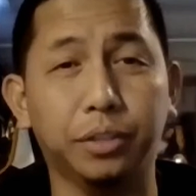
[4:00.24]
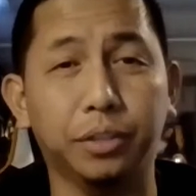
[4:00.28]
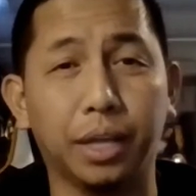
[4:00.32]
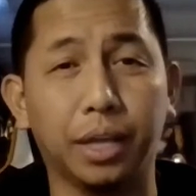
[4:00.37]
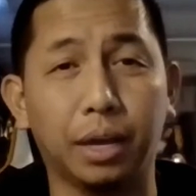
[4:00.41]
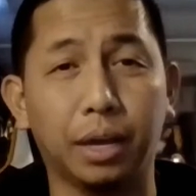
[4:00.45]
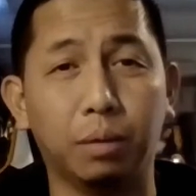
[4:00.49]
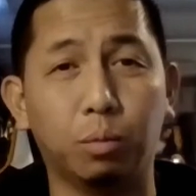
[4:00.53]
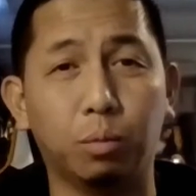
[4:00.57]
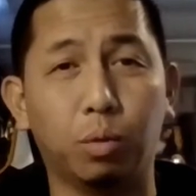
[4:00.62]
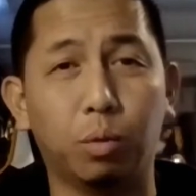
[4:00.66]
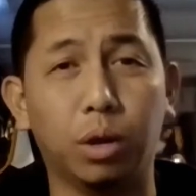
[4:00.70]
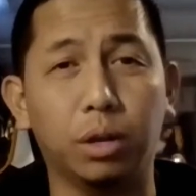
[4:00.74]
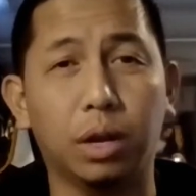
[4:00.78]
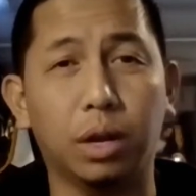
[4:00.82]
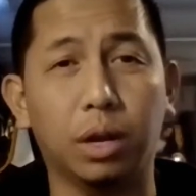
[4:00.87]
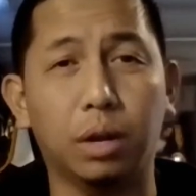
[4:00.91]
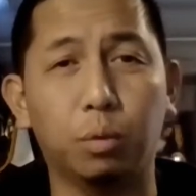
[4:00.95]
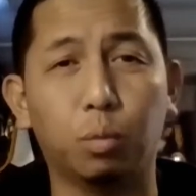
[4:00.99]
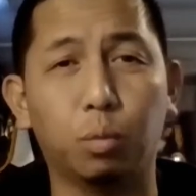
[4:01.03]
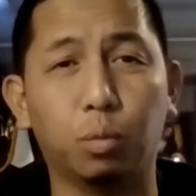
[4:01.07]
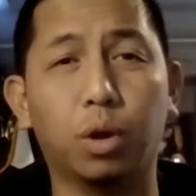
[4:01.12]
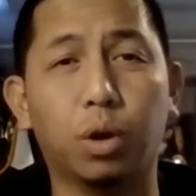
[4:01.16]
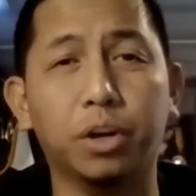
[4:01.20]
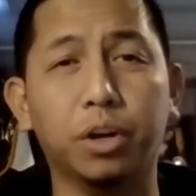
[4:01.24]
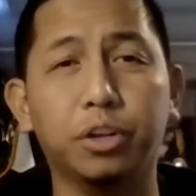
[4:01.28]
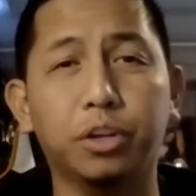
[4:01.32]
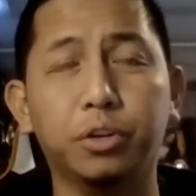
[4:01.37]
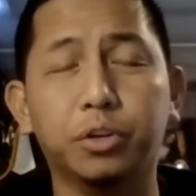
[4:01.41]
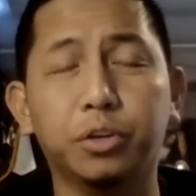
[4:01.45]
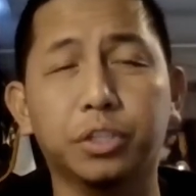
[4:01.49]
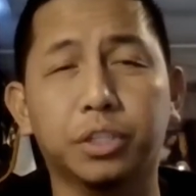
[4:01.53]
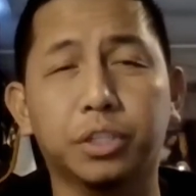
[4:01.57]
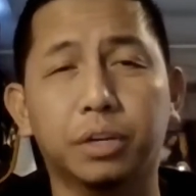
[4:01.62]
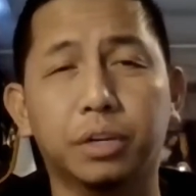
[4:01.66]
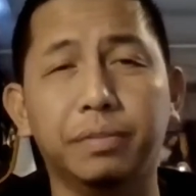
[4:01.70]
them, what what are
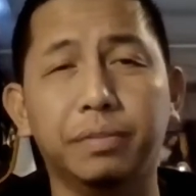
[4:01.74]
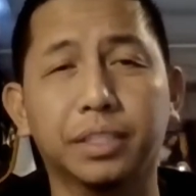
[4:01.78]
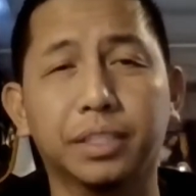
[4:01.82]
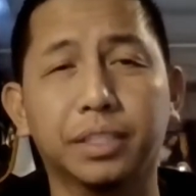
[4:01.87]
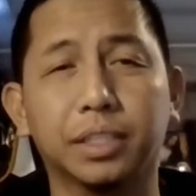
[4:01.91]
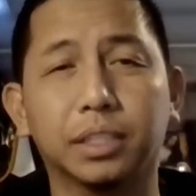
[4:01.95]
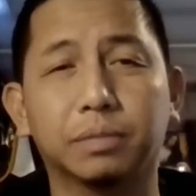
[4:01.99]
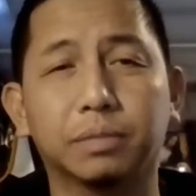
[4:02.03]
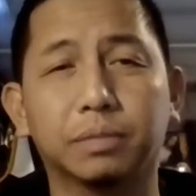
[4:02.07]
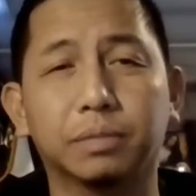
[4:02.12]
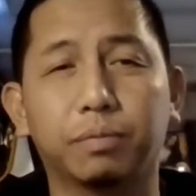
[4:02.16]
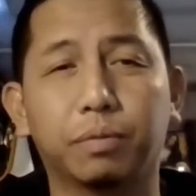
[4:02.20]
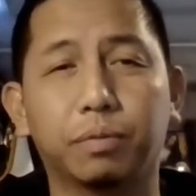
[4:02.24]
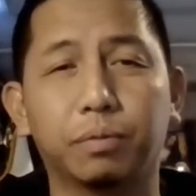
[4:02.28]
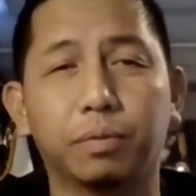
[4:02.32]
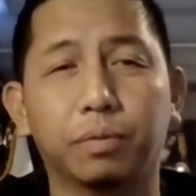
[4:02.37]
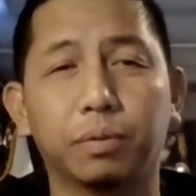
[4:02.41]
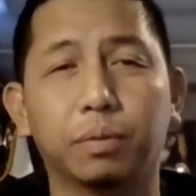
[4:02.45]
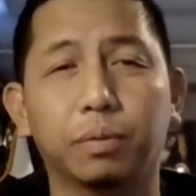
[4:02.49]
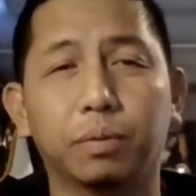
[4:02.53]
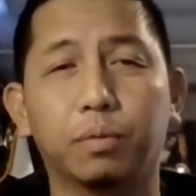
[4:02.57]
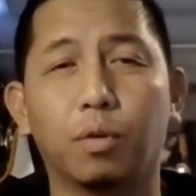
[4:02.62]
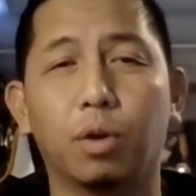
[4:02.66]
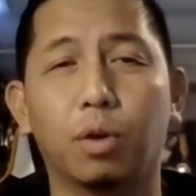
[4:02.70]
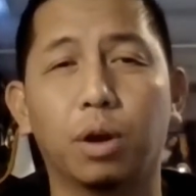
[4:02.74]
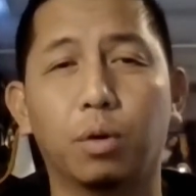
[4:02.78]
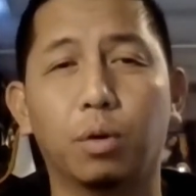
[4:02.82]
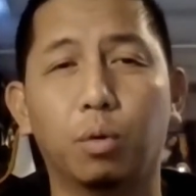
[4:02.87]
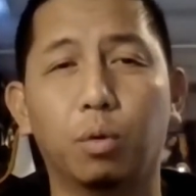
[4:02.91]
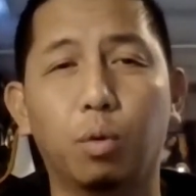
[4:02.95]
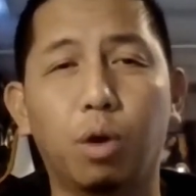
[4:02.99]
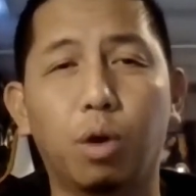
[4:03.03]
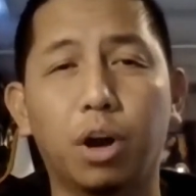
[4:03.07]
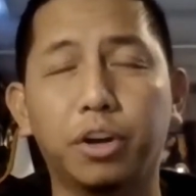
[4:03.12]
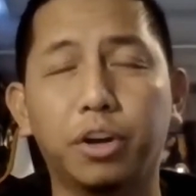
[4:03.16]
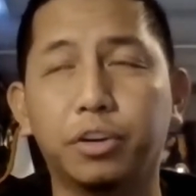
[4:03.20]
your services for?
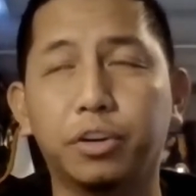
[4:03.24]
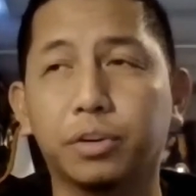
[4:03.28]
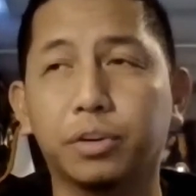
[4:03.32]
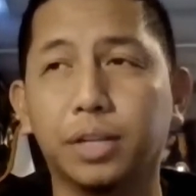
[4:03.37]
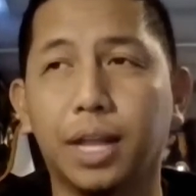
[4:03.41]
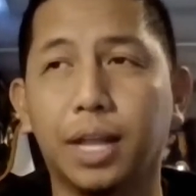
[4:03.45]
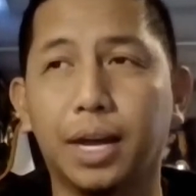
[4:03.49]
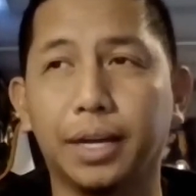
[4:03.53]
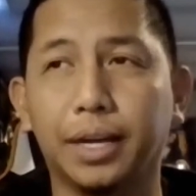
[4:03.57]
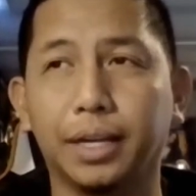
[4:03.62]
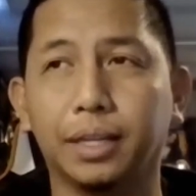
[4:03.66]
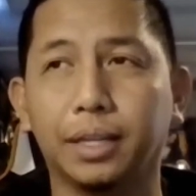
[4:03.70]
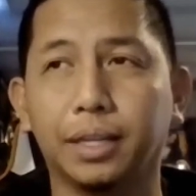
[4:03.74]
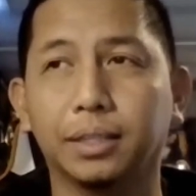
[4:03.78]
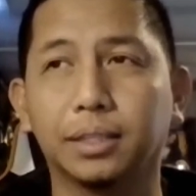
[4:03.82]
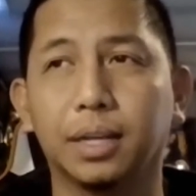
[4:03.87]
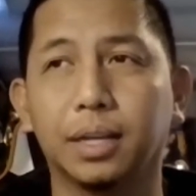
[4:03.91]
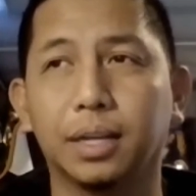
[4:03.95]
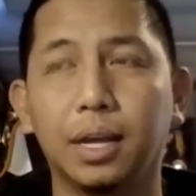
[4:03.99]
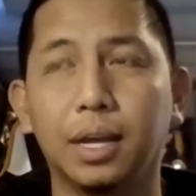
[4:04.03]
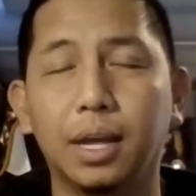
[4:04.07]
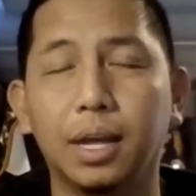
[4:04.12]
Who are your clients?